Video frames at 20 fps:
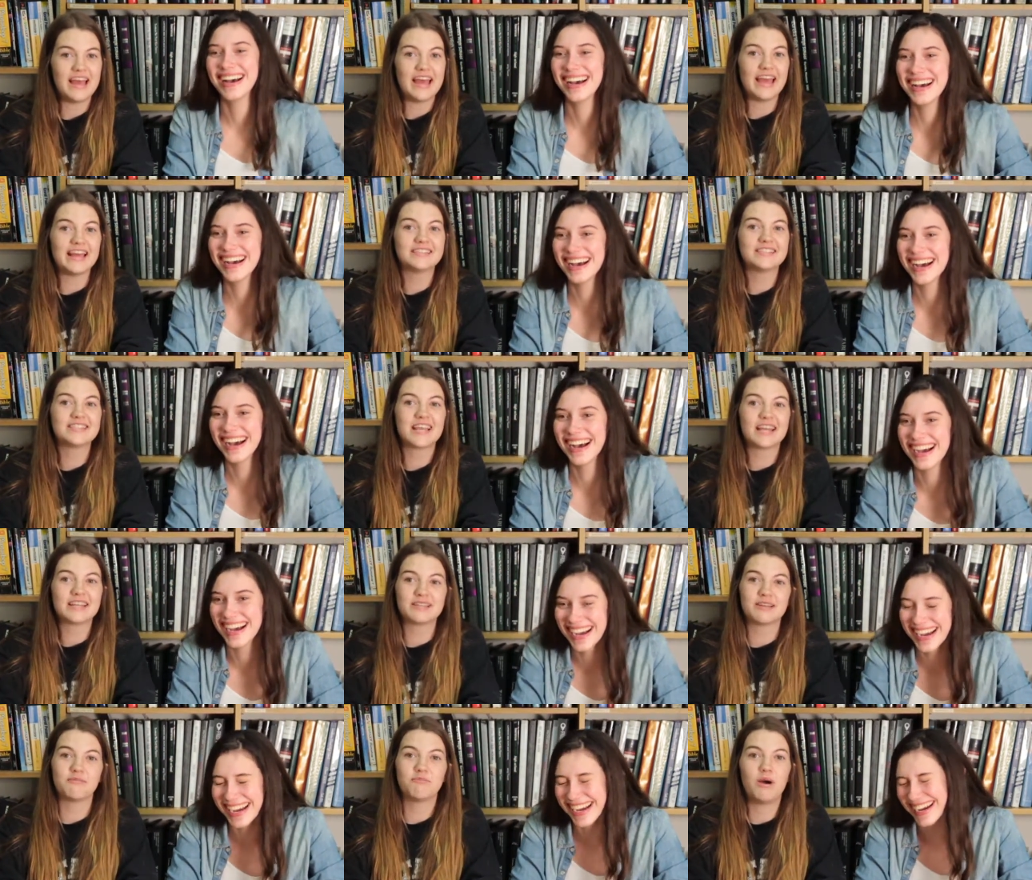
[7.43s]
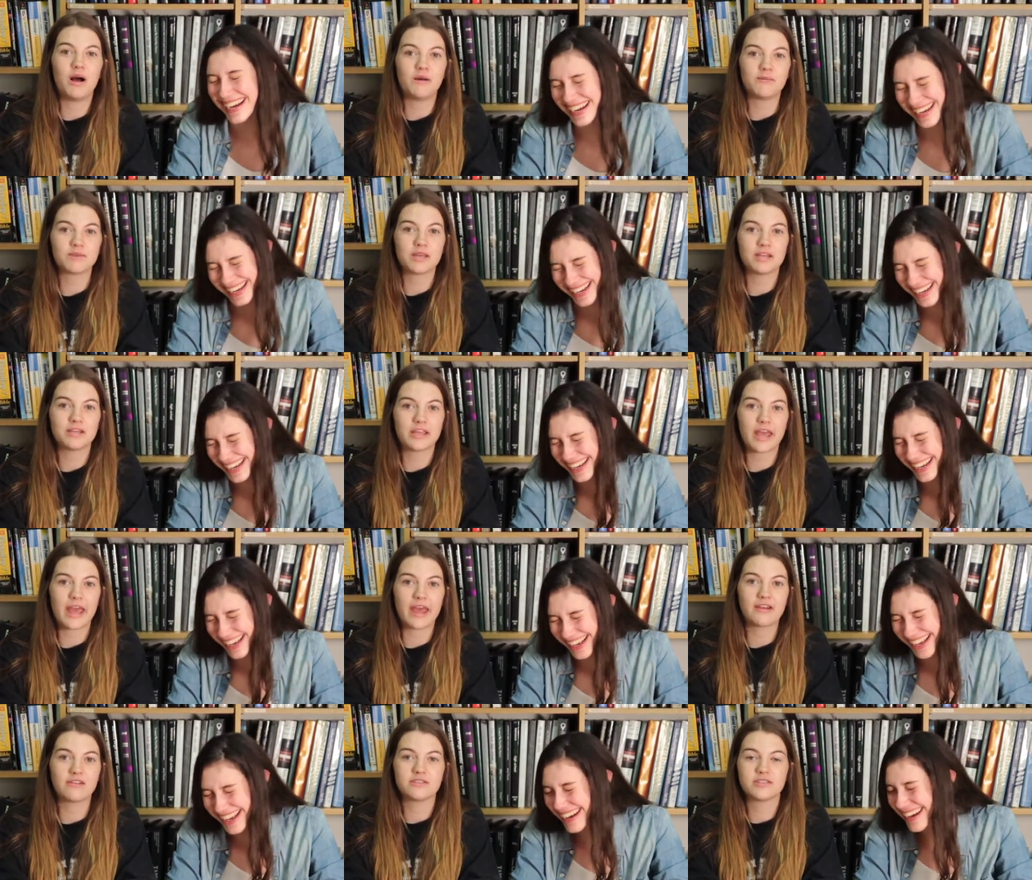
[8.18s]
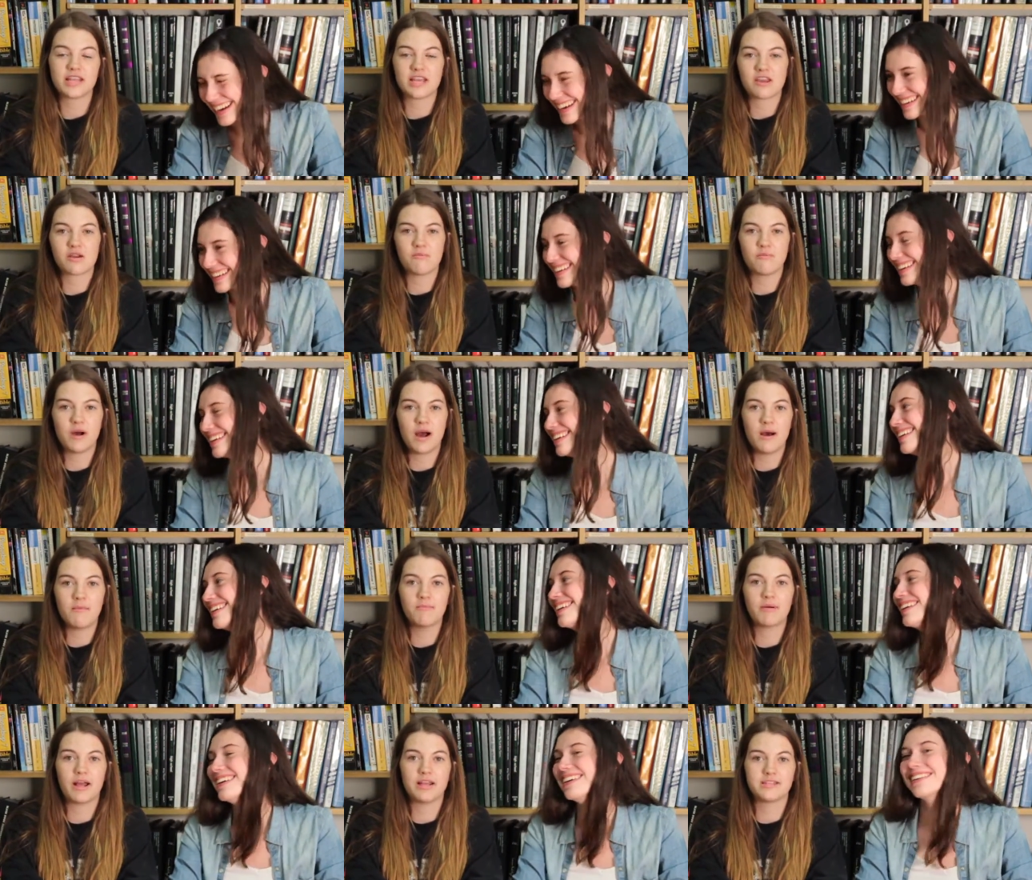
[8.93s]
Speaker 1: It's like the pumpkin candles that your
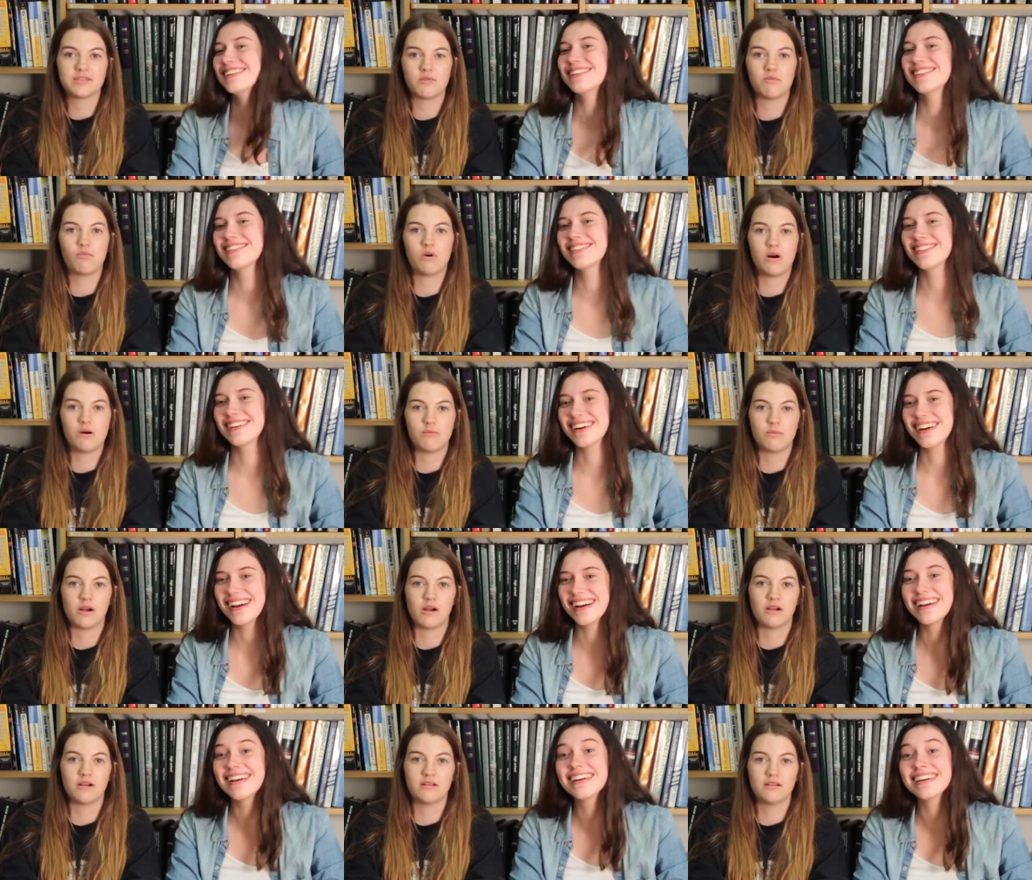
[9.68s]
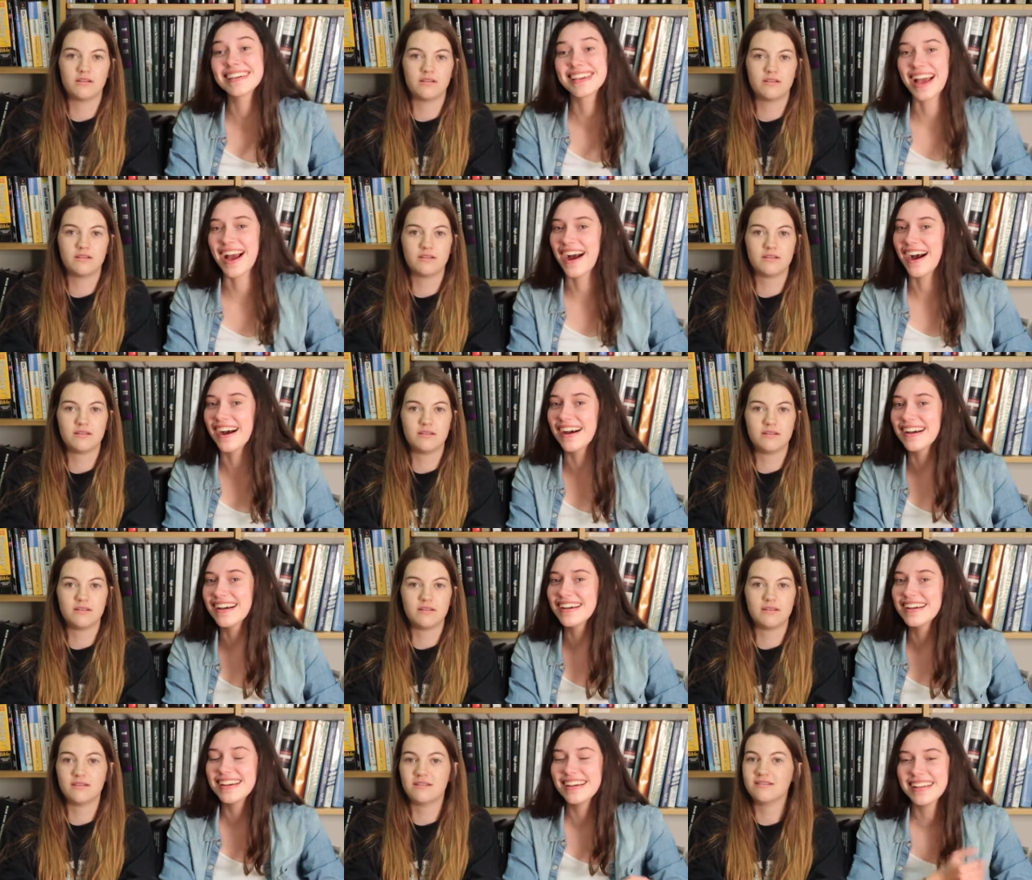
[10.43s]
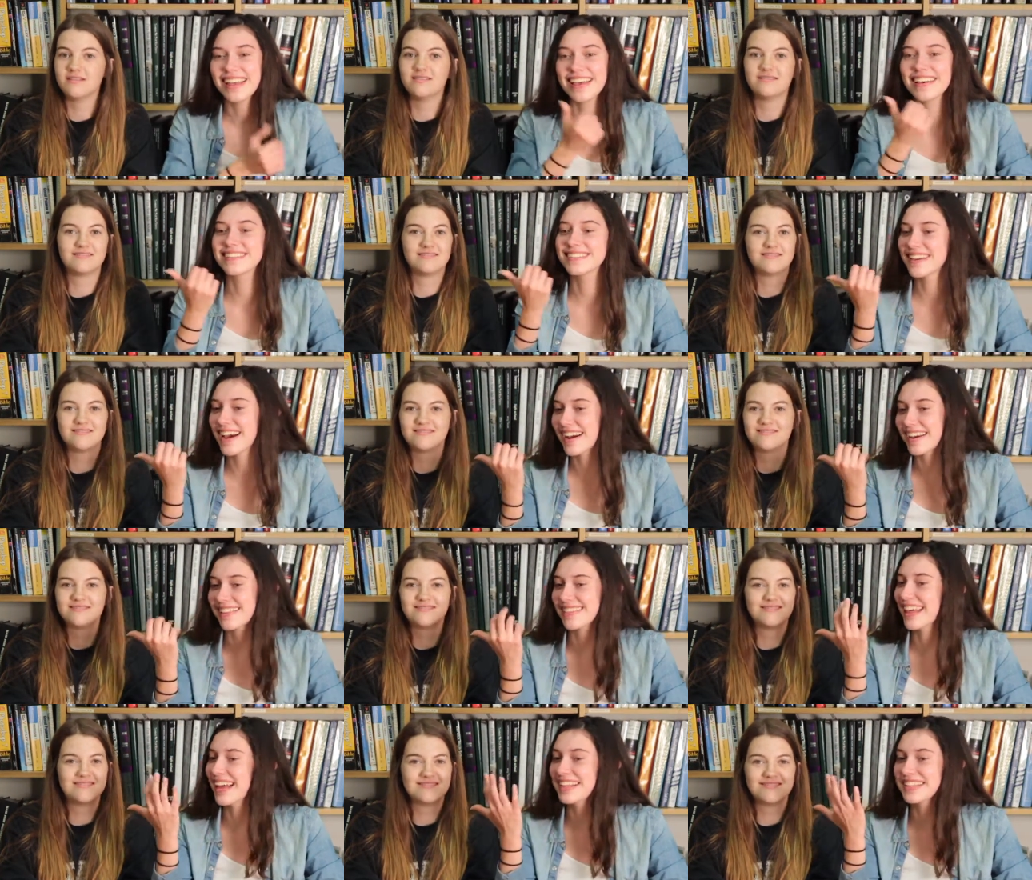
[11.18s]
mom buys at Walmart. Yeah,
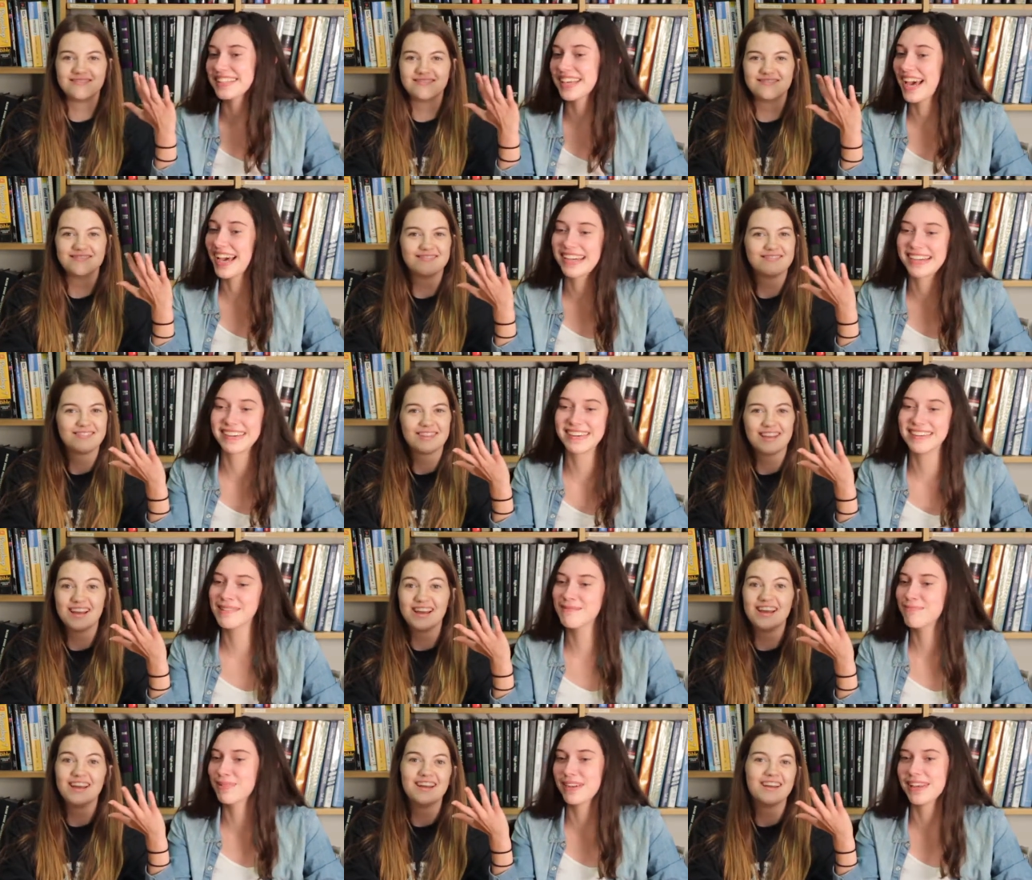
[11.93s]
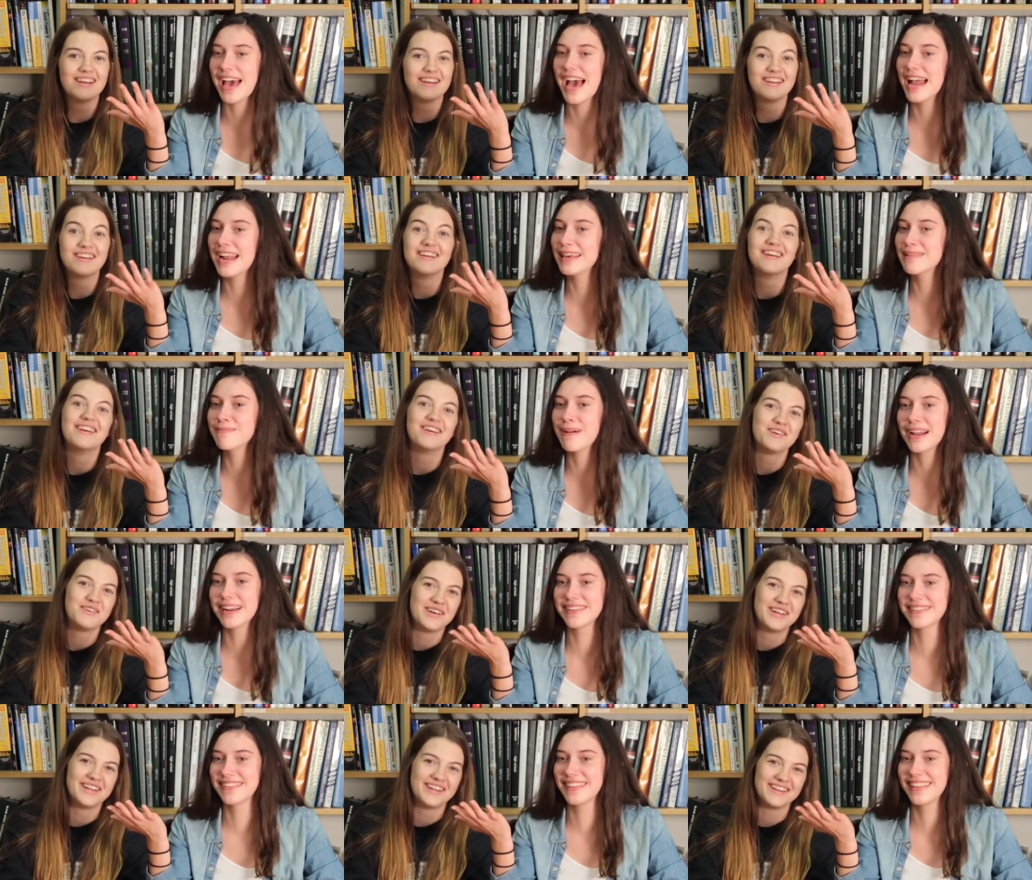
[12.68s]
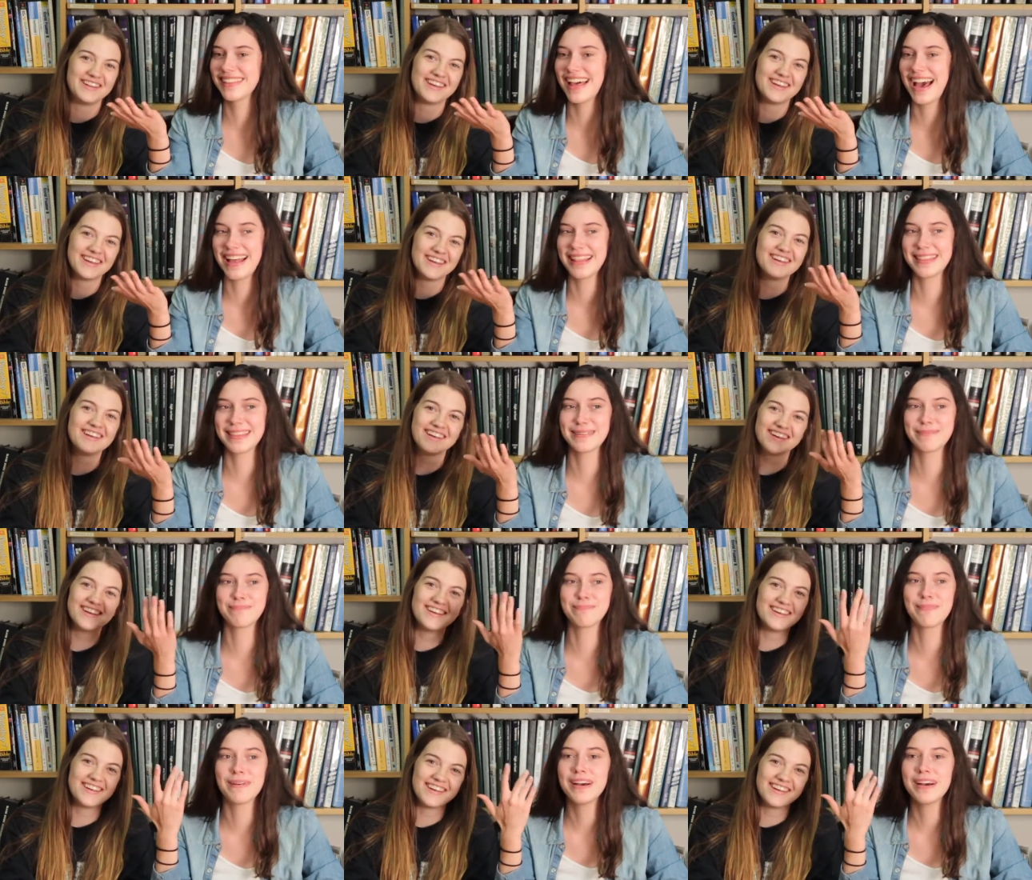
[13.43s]
exactly. That, I couldn't put it any better than that. The